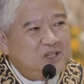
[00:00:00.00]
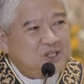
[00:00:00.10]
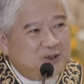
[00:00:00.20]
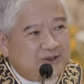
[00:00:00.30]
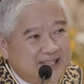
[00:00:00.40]

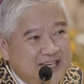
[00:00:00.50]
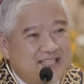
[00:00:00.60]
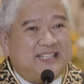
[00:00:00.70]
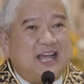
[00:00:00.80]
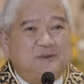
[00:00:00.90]
So, three
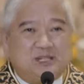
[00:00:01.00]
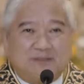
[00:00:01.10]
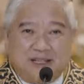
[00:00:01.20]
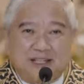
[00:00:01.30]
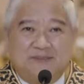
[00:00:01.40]

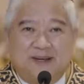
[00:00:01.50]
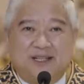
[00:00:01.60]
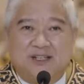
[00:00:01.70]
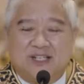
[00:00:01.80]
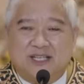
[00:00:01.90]
steps, my dear
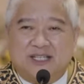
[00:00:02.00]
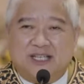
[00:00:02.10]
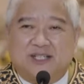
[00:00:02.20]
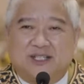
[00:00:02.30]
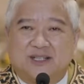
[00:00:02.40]
brothers and
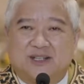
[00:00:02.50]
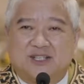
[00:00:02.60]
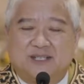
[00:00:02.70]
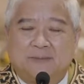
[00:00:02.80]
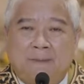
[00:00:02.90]

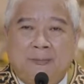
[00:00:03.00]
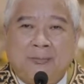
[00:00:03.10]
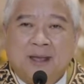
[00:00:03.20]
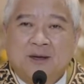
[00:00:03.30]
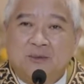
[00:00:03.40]

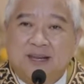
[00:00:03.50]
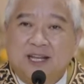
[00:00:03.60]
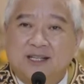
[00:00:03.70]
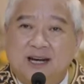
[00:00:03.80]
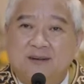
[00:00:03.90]
sisters, when
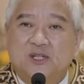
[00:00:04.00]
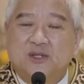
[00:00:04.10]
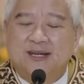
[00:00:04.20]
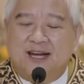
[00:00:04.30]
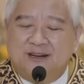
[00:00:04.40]
it comes
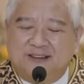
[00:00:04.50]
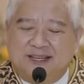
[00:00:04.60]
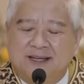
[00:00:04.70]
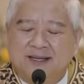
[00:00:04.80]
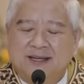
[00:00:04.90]
to
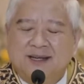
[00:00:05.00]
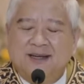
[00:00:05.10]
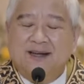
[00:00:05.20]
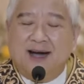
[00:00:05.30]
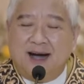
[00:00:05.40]
loving
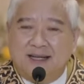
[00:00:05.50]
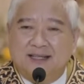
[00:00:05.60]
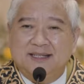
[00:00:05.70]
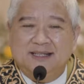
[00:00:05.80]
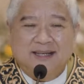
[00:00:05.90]
God
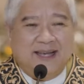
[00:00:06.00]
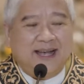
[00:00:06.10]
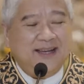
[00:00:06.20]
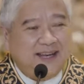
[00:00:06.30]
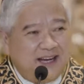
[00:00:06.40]

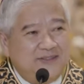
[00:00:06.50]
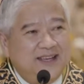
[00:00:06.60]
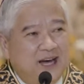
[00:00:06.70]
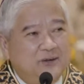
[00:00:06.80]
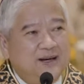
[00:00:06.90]
and
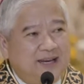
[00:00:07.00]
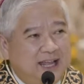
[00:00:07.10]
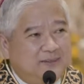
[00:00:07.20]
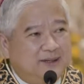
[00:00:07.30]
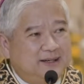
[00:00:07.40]
loving our
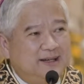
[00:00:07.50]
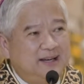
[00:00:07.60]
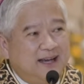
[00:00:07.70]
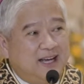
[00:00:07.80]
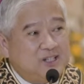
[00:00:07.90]
neighbor
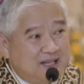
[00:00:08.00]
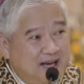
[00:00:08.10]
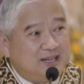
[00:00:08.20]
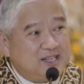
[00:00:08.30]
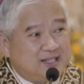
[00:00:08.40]
as
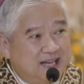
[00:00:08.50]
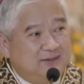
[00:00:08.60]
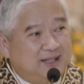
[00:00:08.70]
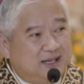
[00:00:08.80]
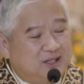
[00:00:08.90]
God has
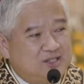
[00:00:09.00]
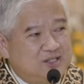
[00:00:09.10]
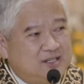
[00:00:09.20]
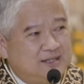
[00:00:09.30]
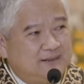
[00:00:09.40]
loved
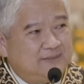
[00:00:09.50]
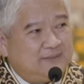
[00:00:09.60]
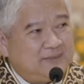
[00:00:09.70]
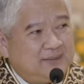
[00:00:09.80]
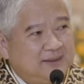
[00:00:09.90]
us.
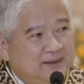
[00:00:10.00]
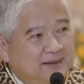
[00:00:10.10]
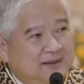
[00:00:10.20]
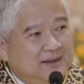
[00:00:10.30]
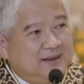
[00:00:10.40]

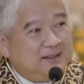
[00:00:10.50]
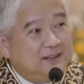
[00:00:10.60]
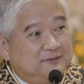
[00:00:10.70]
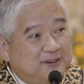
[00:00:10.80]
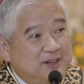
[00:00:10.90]

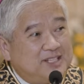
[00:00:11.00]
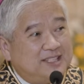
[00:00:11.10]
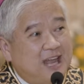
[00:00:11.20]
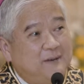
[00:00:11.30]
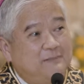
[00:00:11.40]
The
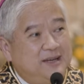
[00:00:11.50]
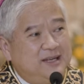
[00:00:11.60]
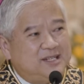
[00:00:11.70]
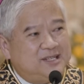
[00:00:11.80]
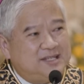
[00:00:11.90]
first step
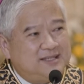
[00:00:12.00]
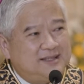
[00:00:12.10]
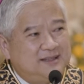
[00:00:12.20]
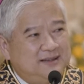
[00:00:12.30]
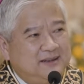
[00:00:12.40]

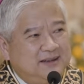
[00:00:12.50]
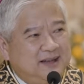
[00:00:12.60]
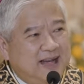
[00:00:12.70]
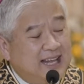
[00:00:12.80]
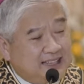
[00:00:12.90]
is
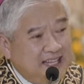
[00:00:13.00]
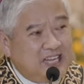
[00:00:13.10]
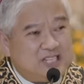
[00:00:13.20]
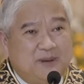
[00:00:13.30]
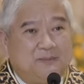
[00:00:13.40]
at
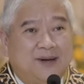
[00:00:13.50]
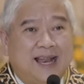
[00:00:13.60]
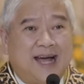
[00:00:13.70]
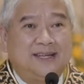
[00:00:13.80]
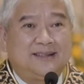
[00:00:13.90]
least be
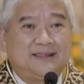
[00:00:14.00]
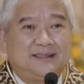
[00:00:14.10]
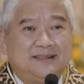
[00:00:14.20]
polite,